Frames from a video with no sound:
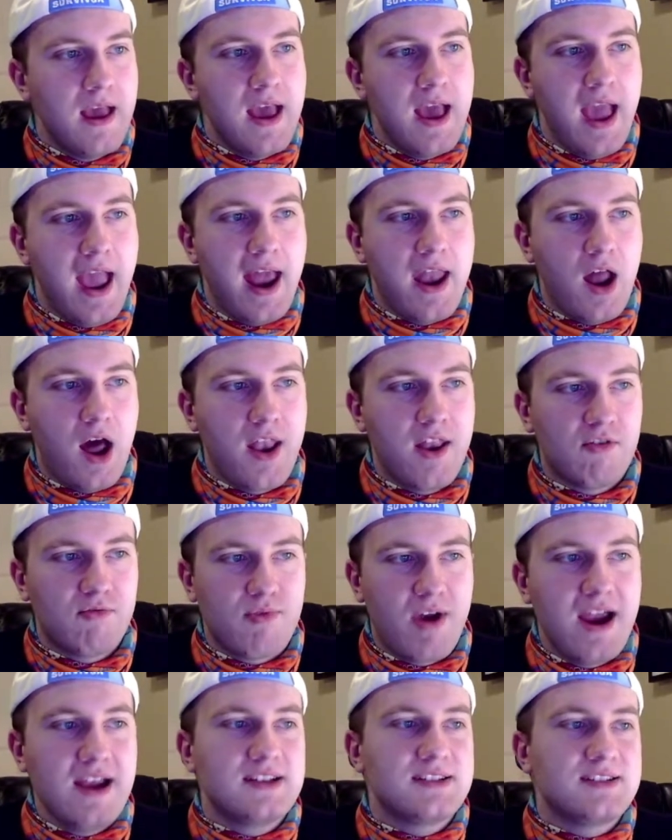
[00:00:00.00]
and on the
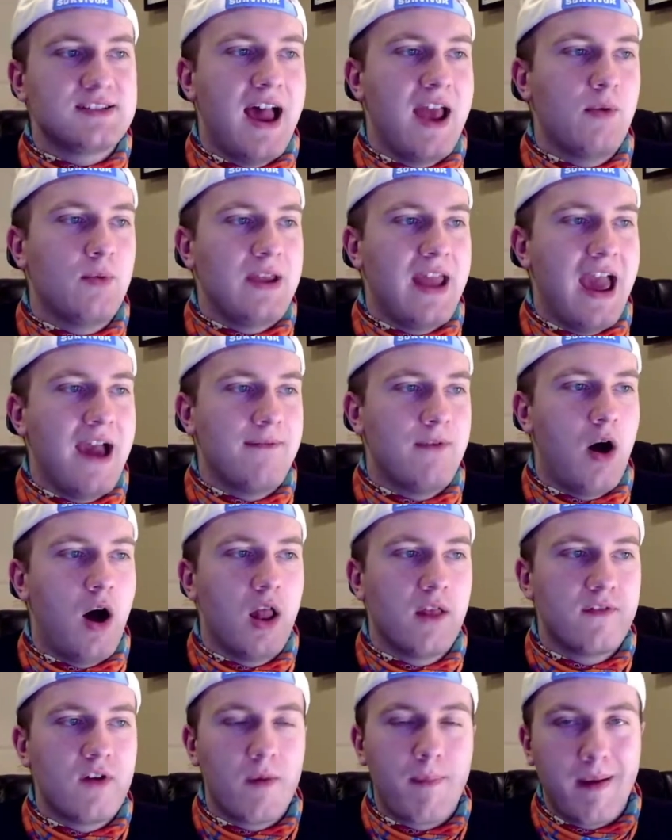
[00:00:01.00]
right side, we have all
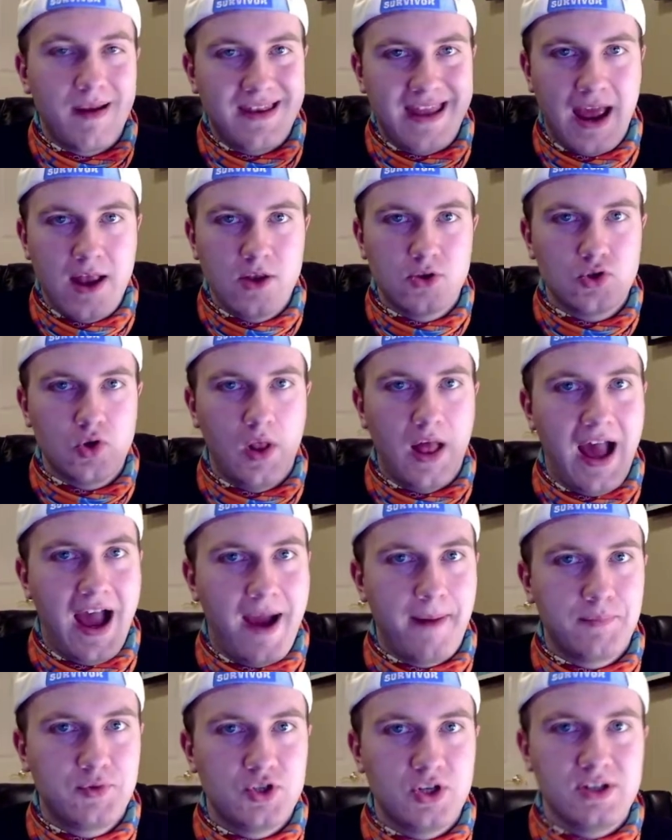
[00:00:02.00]
of our potential
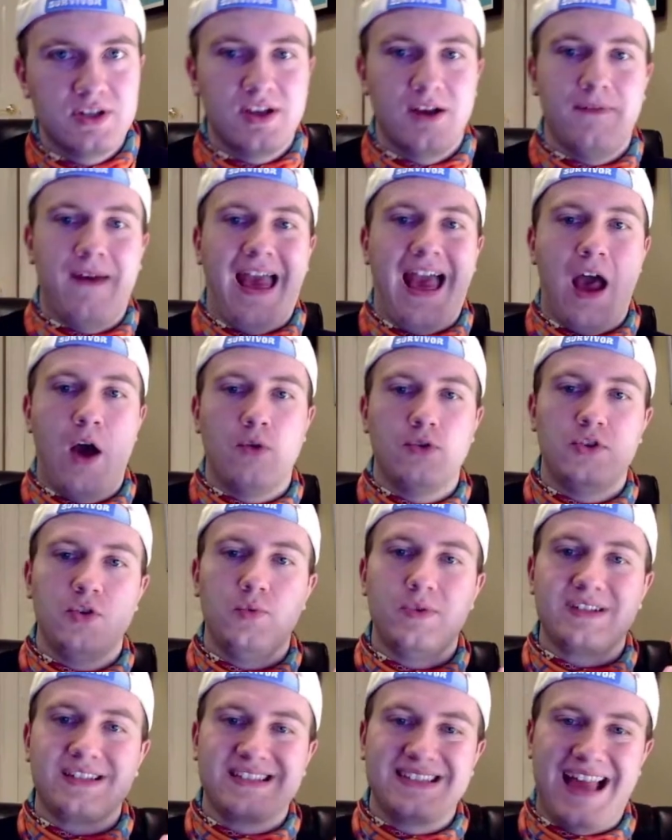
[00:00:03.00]
options of how to
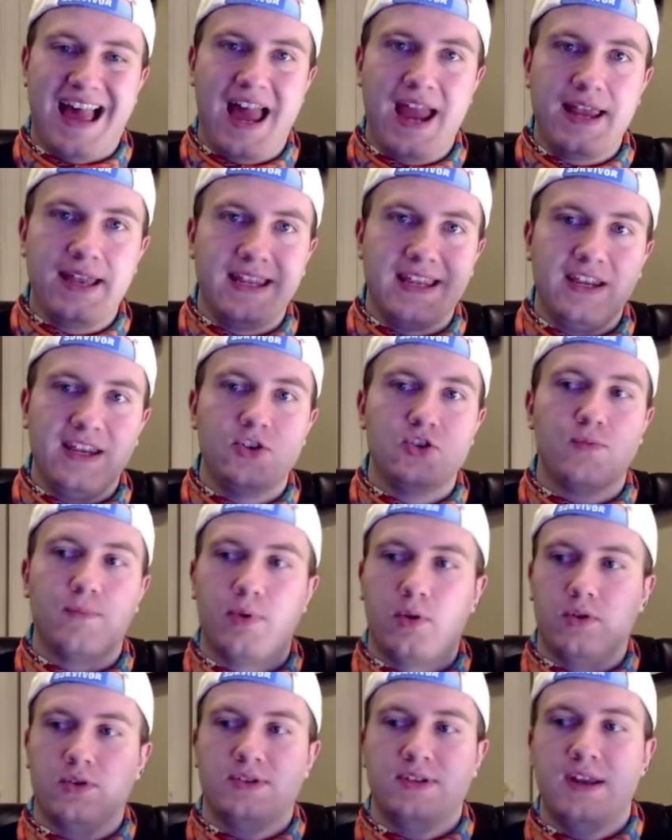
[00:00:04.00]
assign each
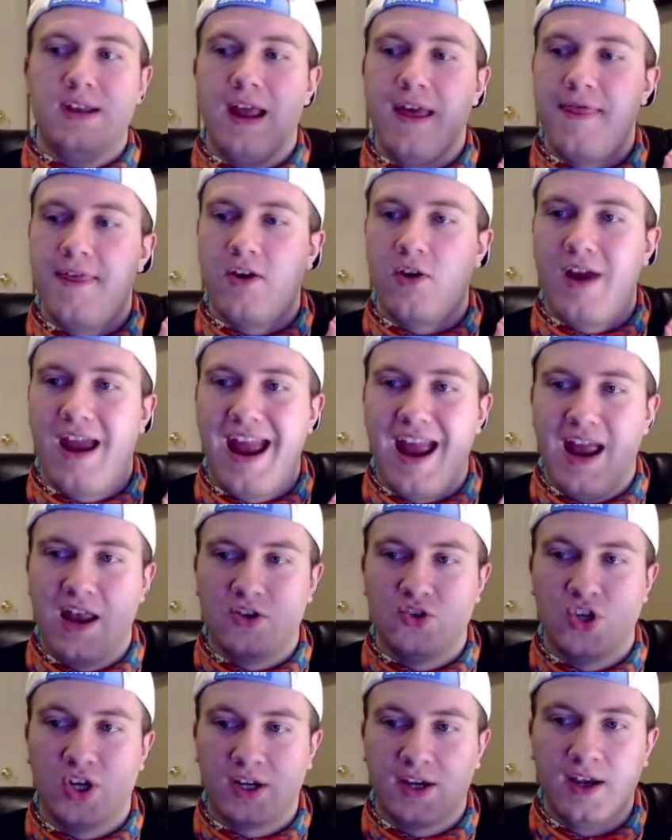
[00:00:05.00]
person their
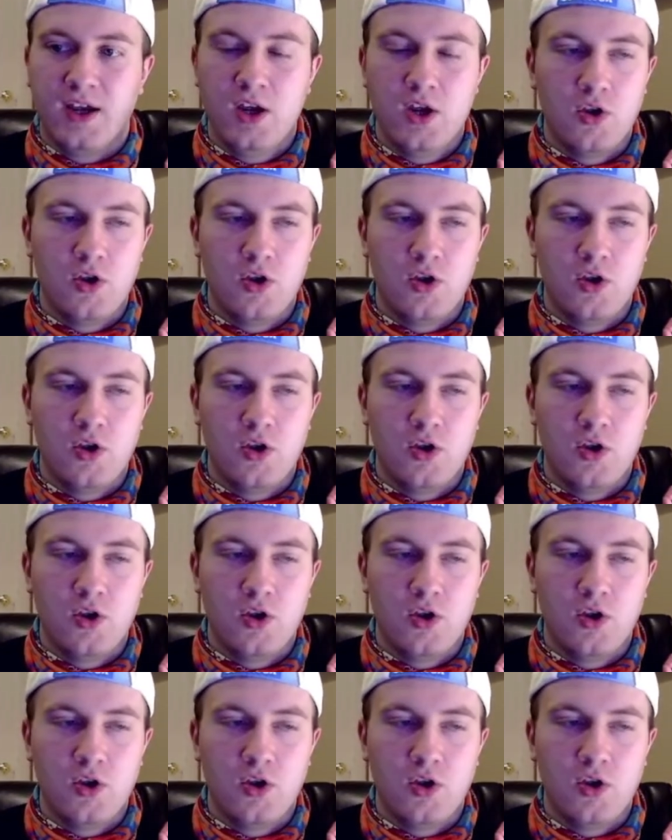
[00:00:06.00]
Edgic